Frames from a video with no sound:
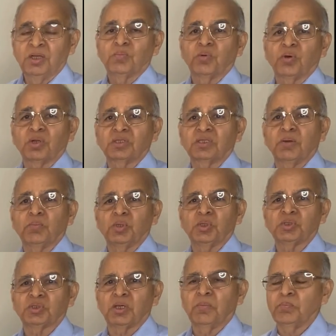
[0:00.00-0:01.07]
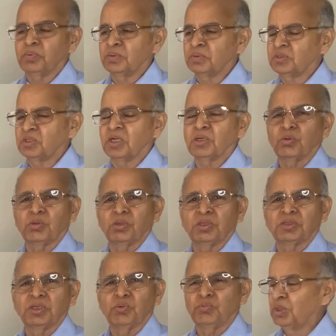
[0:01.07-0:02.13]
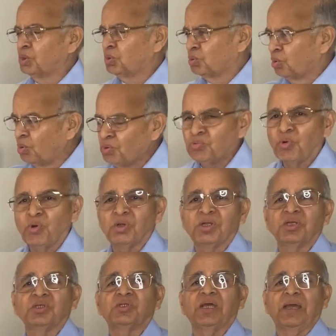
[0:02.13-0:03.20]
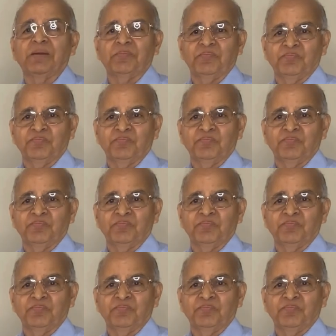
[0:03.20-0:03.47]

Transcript: For example, some stakeholders say we don't want this dam